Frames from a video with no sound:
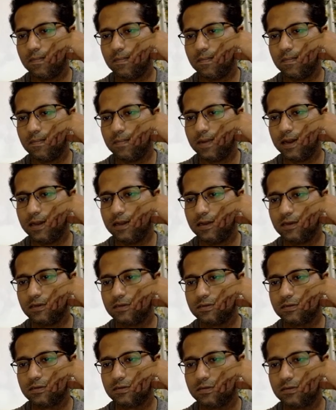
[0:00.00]

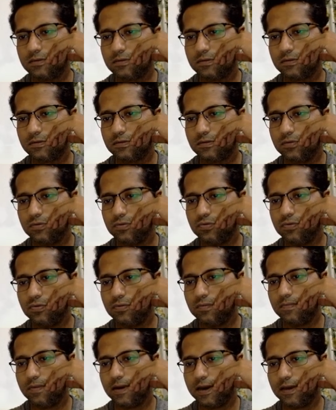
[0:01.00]
-2
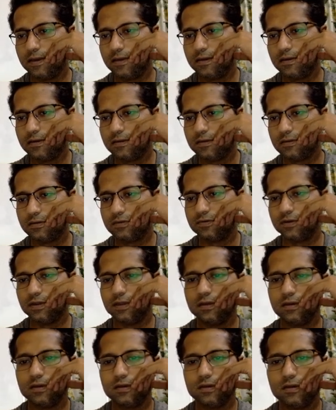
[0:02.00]
by
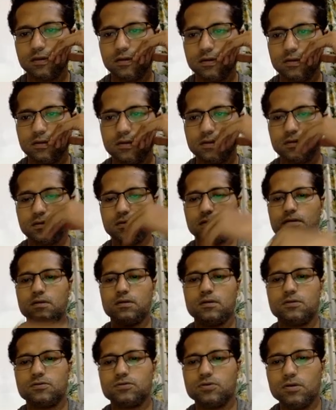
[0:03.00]
3.
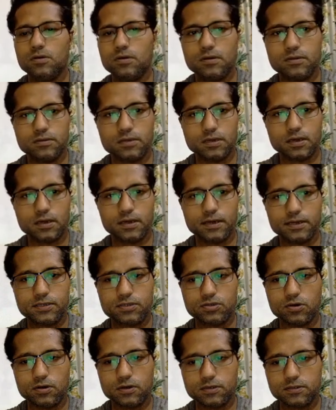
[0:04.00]
So the
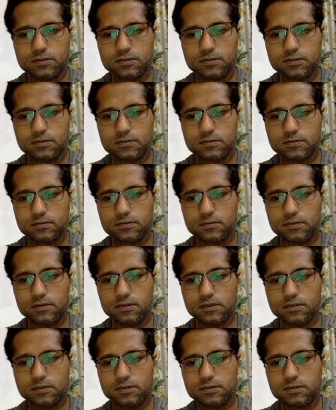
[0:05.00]
correct choice
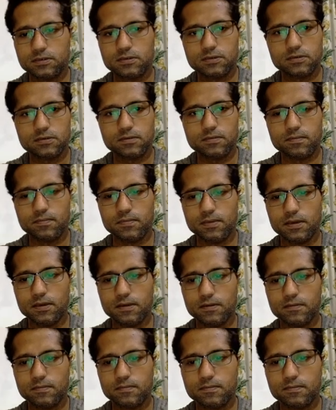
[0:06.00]
is B.